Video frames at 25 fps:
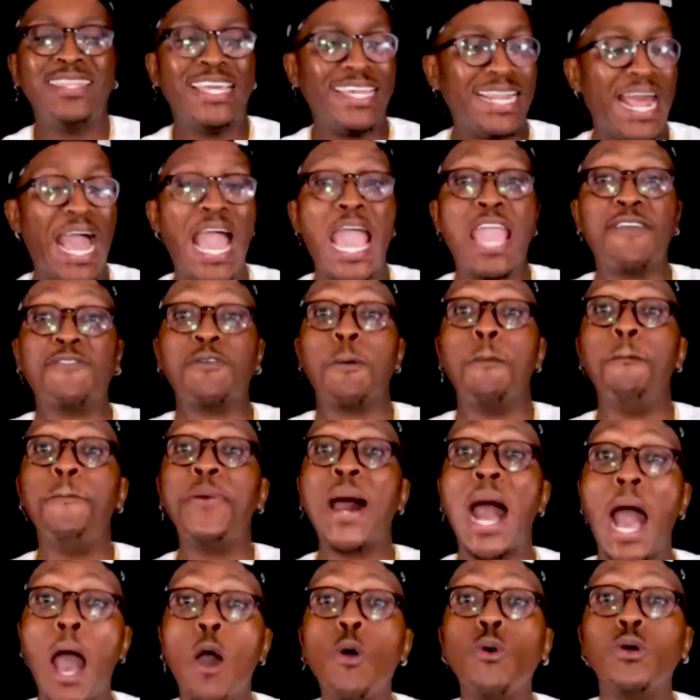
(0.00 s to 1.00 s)
that I have
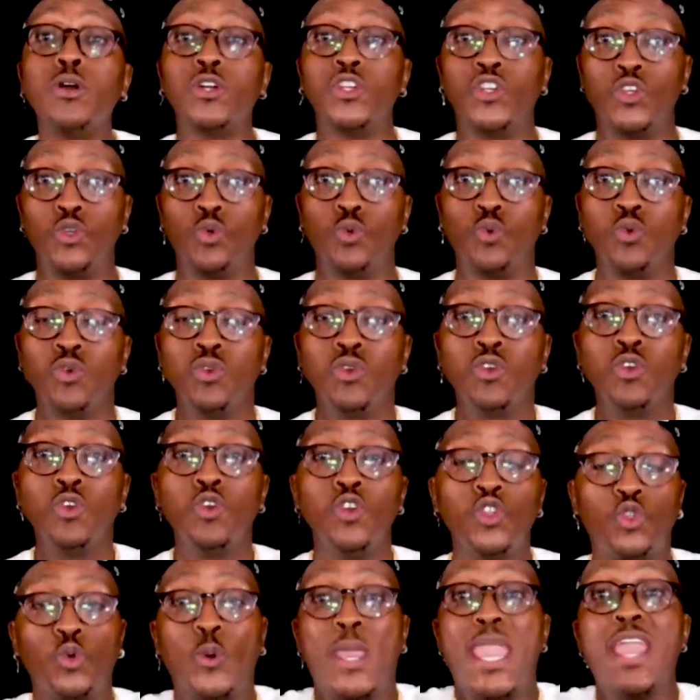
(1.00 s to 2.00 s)
empowered you
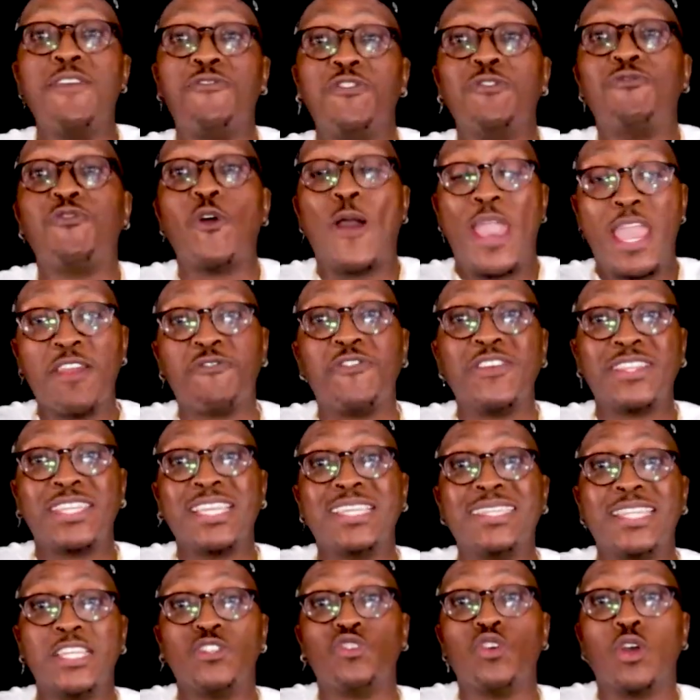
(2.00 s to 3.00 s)
to every, for
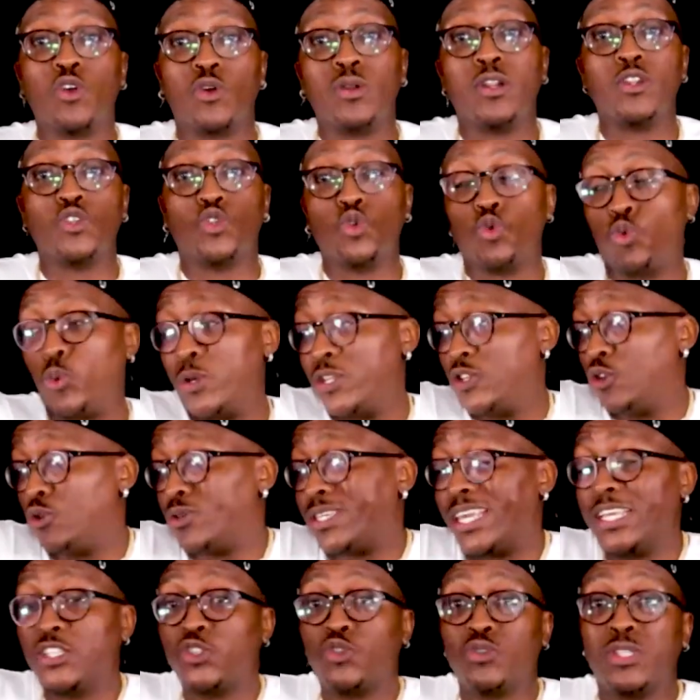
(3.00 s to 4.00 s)
everything that you're going to do when you
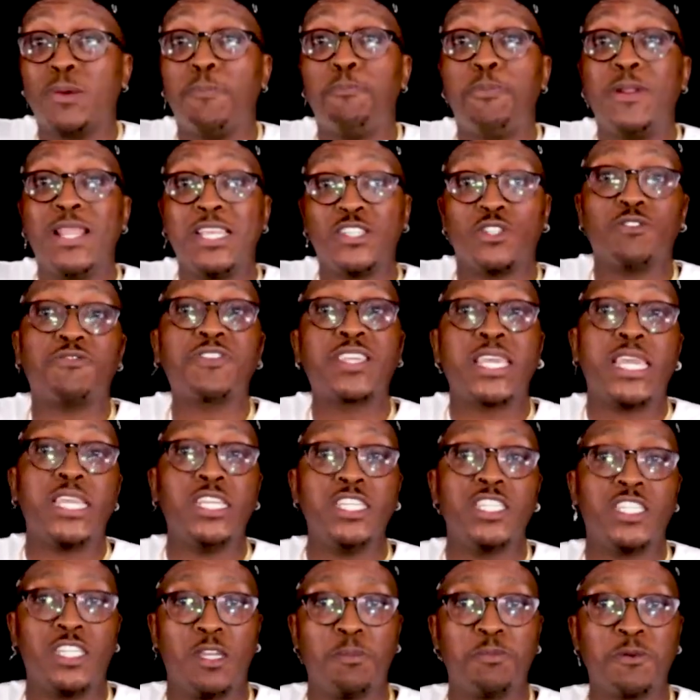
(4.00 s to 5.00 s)
get to the place of
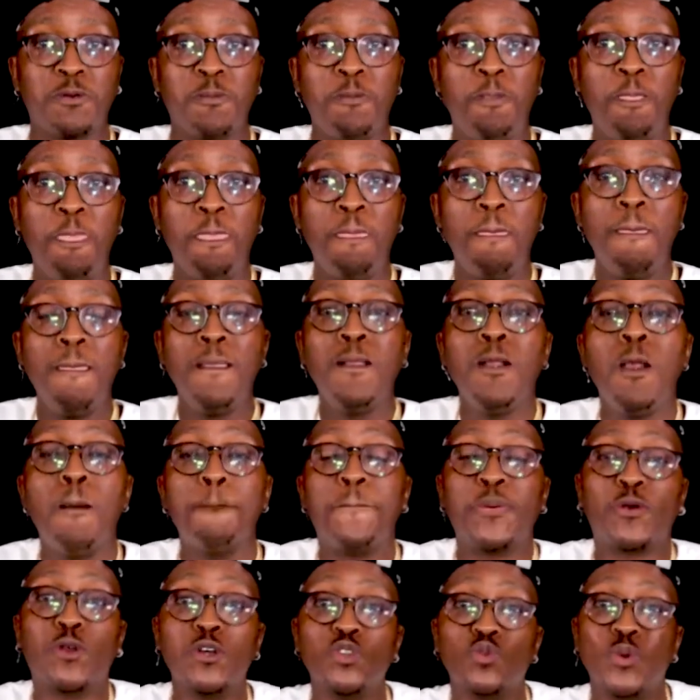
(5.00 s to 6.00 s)
kingship.
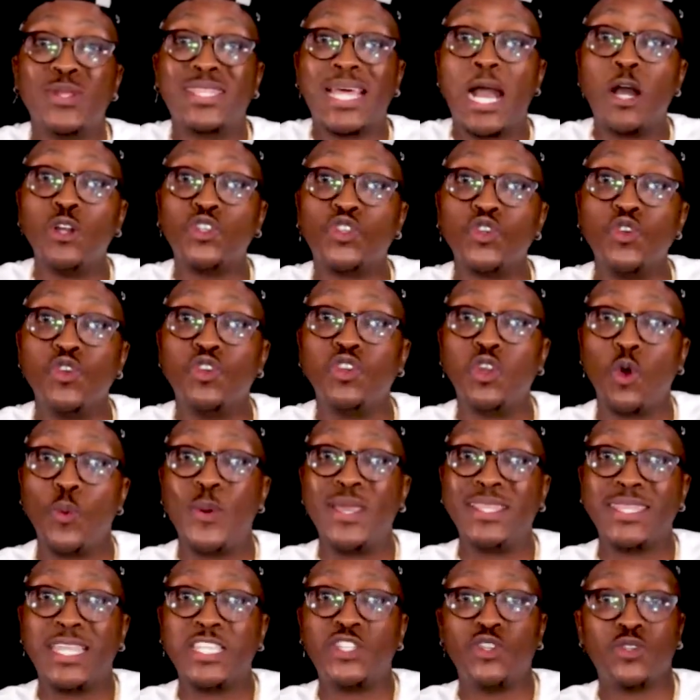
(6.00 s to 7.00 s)
Because without you
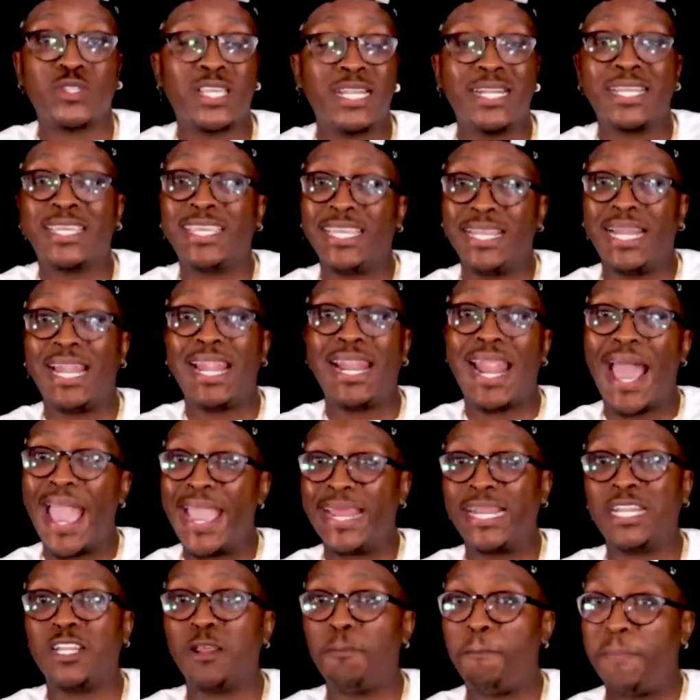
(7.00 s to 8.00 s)
knowing that you can kill a
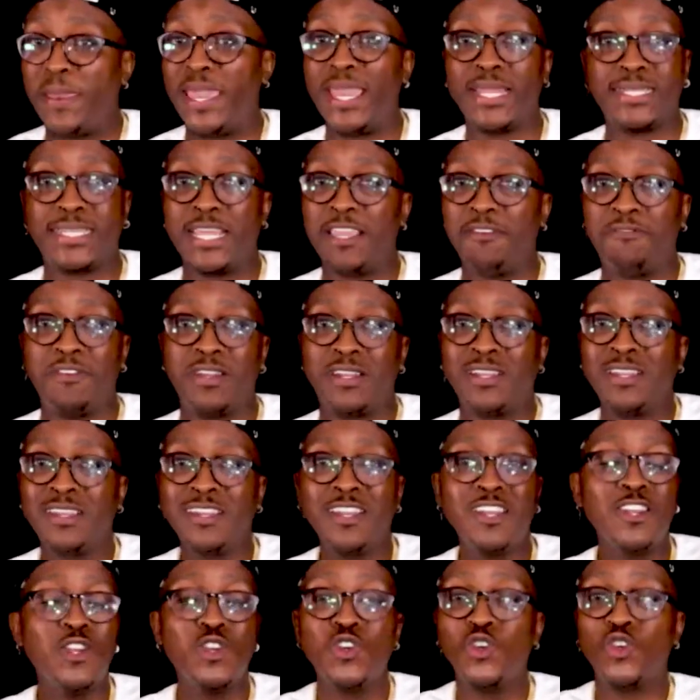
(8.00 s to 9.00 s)
lion and a bear, David,
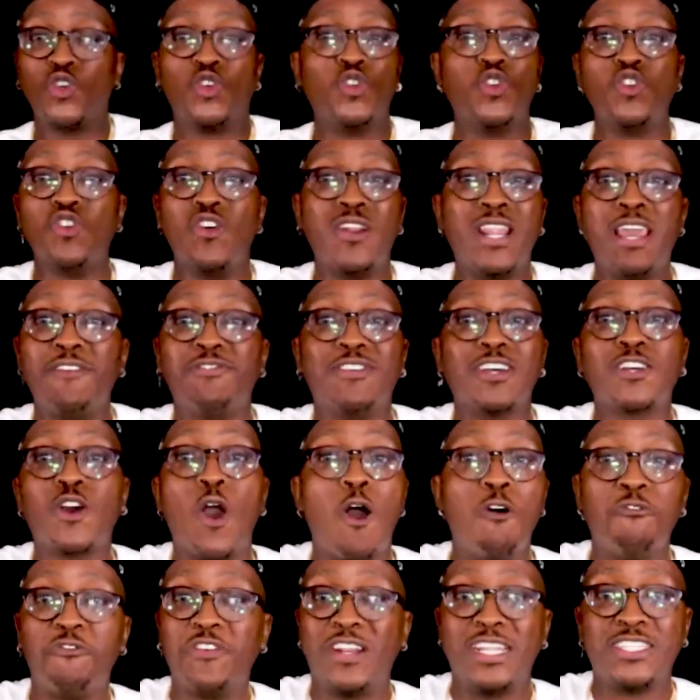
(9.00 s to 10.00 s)
you do not have the
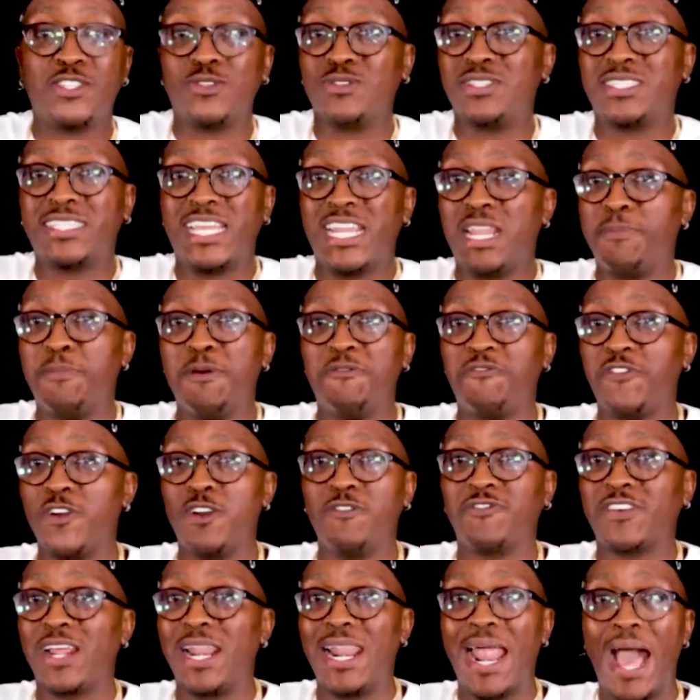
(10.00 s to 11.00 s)
confidence to stand up in
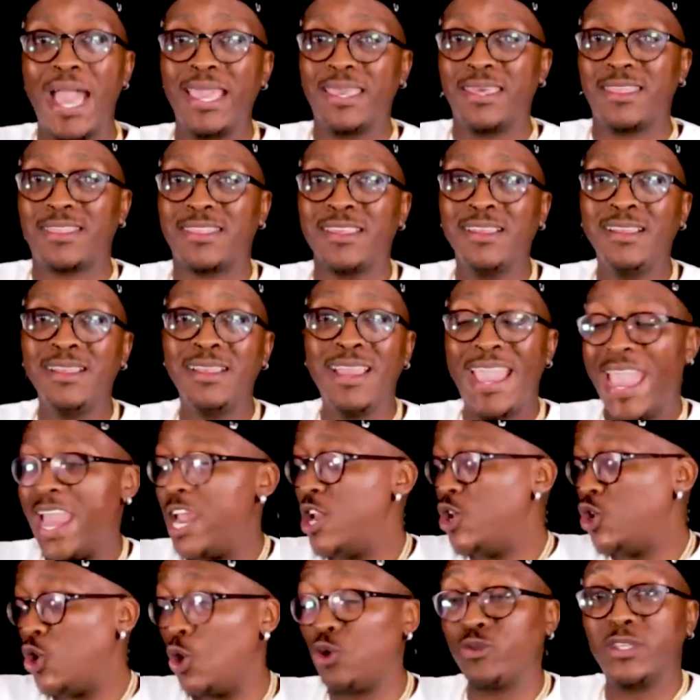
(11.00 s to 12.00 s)
front of Goliath
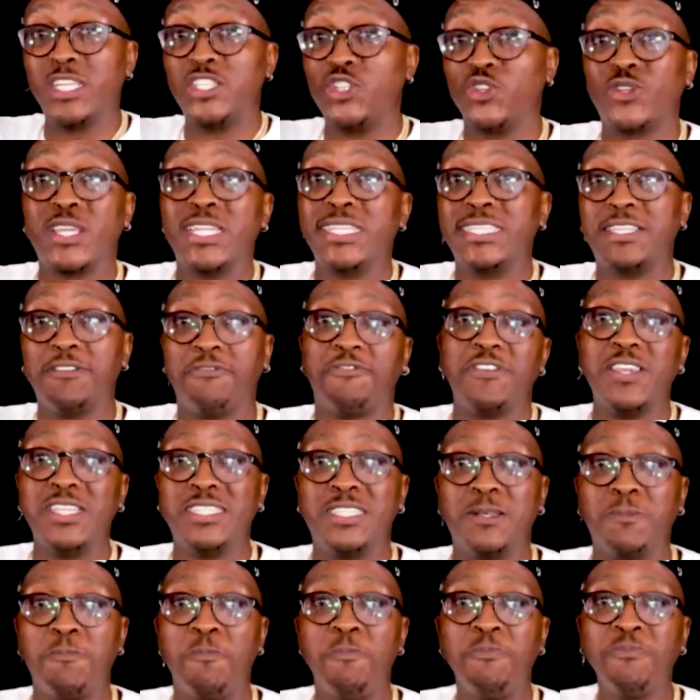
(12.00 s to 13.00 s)
and know that you can
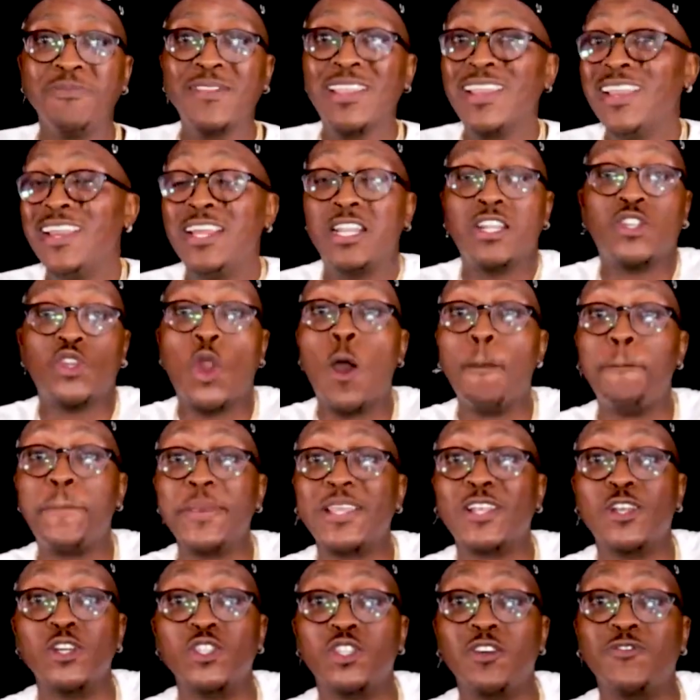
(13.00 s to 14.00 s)
defeat him. Not
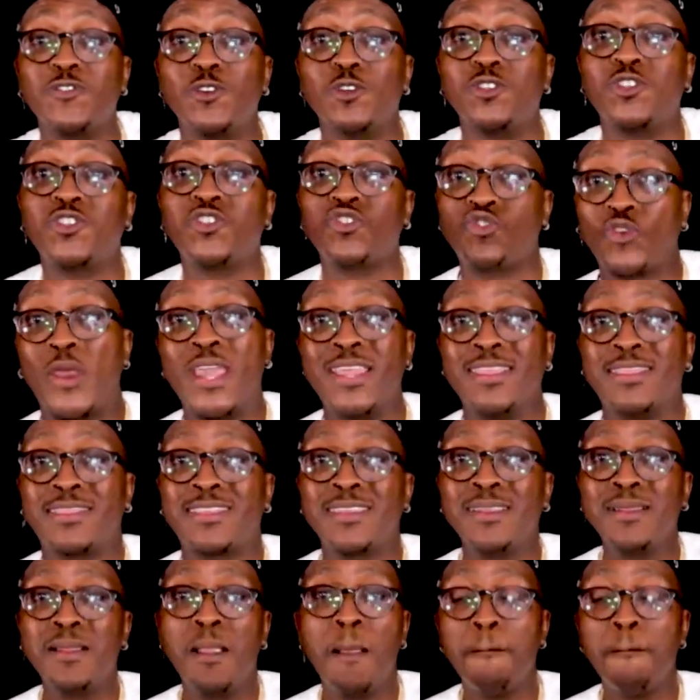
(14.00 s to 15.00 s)
because of your strength,